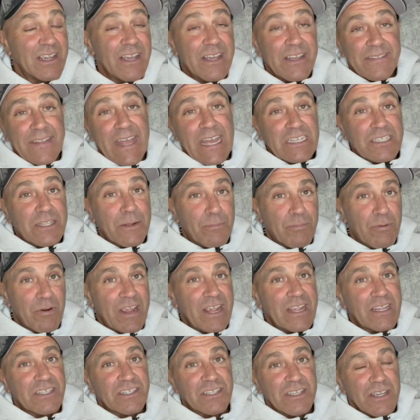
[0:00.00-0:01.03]
That's the
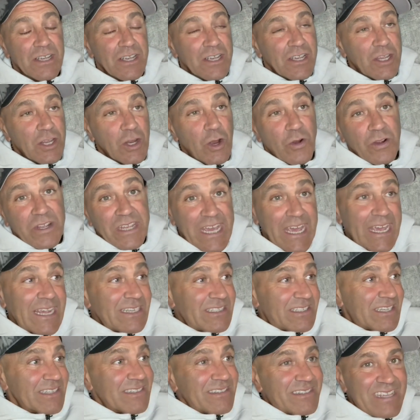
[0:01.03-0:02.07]
breaks.
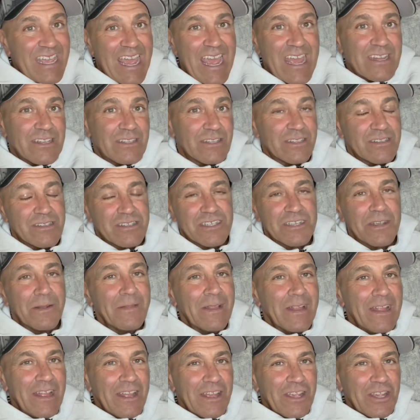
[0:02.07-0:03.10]
Kings and tens.
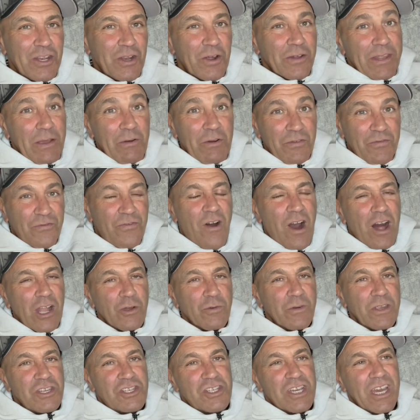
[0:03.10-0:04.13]
They would follow
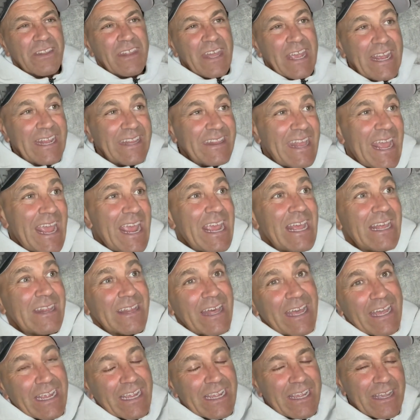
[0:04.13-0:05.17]
each other. And they
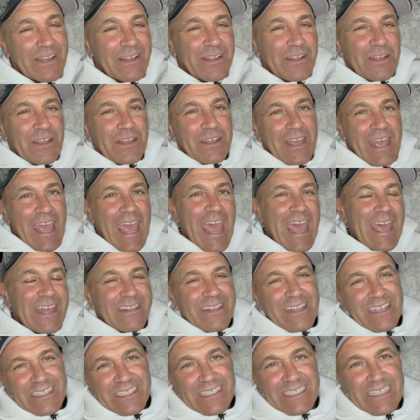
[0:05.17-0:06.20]
had
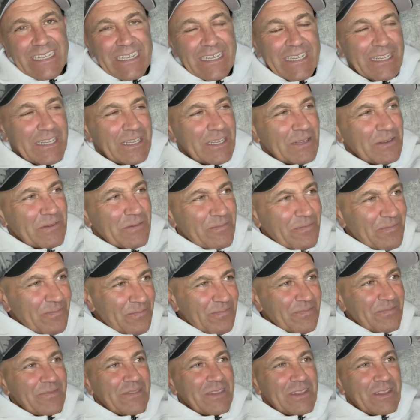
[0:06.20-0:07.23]
this
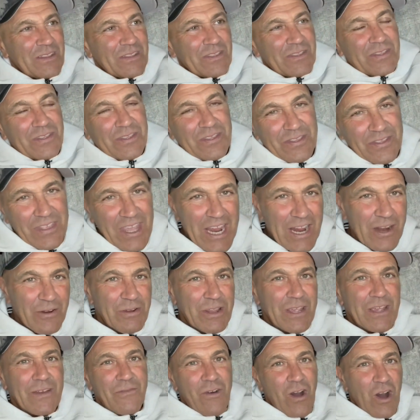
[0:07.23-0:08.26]

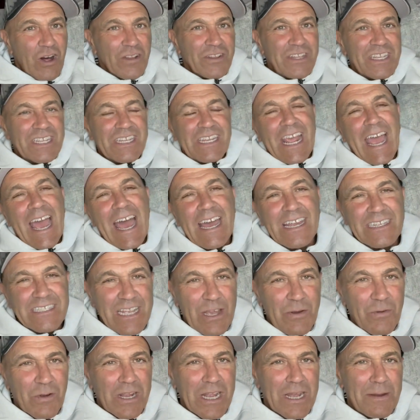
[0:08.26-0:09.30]
theory of all these cards
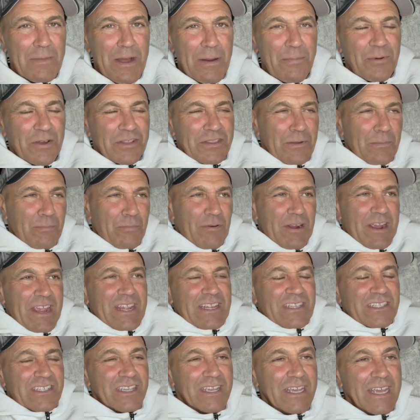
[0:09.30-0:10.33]
that would come up on the
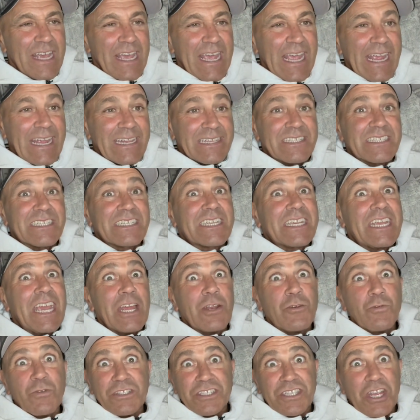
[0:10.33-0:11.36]
breaks. And
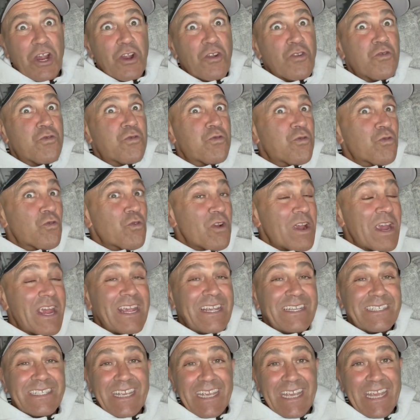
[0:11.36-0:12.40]
Skin was a
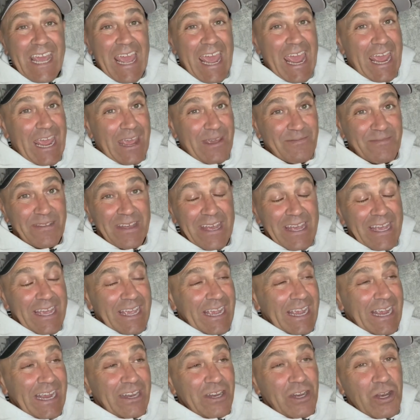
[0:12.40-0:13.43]
crazy game.
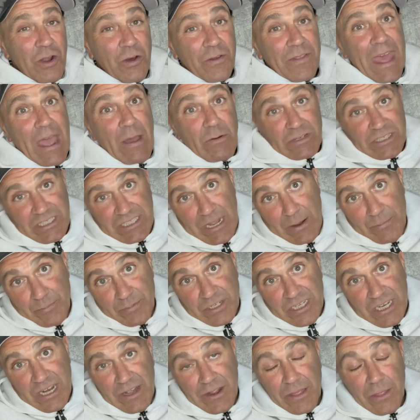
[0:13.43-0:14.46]
And, that was
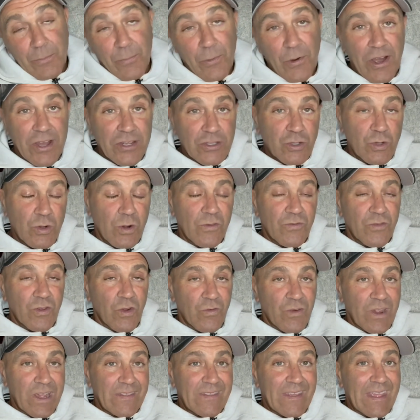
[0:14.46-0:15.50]
10% of the pot too if you
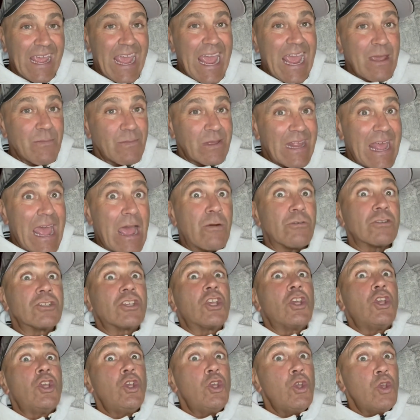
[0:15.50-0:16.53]
ran the game. And that was
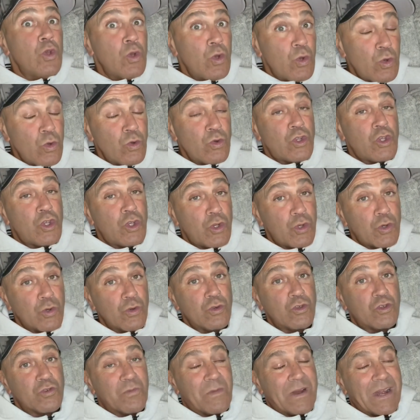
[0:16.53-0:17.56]
huge,
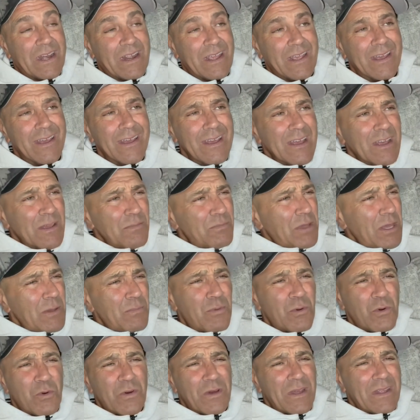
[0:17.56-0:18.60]
huge money.
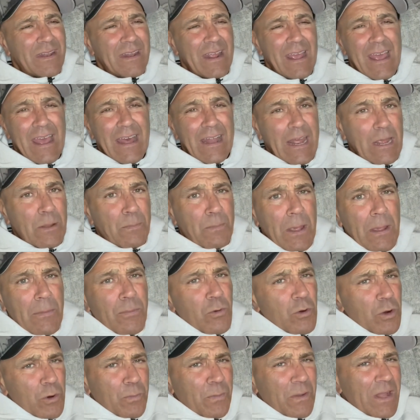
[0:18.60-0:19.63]
People
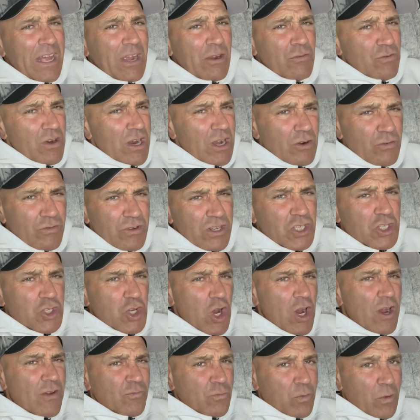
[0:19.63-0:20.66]
would play real
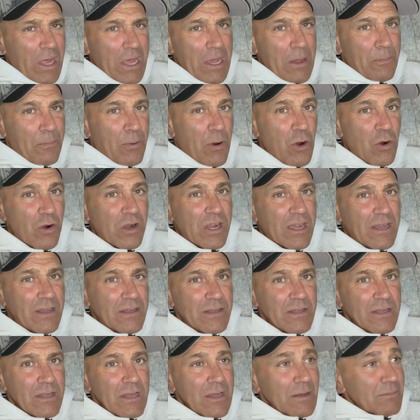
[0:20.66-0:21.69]
reserved playing poker,
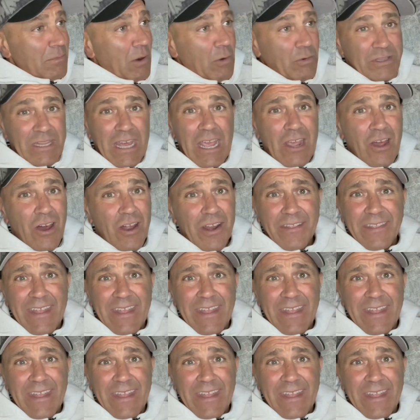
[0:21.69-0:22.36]
but when they got on